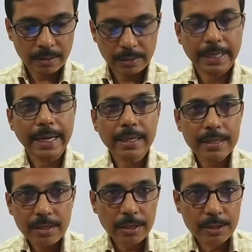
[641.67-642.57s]
The cat
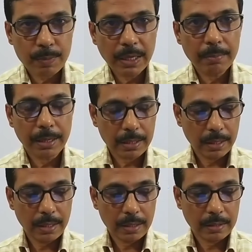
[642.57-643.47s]
does not speak, but
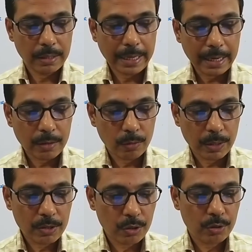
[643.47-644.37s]
the cat
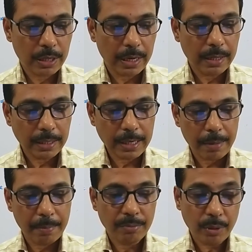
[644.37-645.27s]
wants to say another
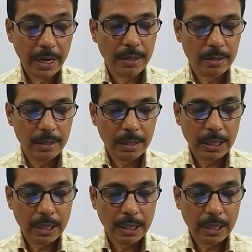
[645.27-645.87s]
time, my friend,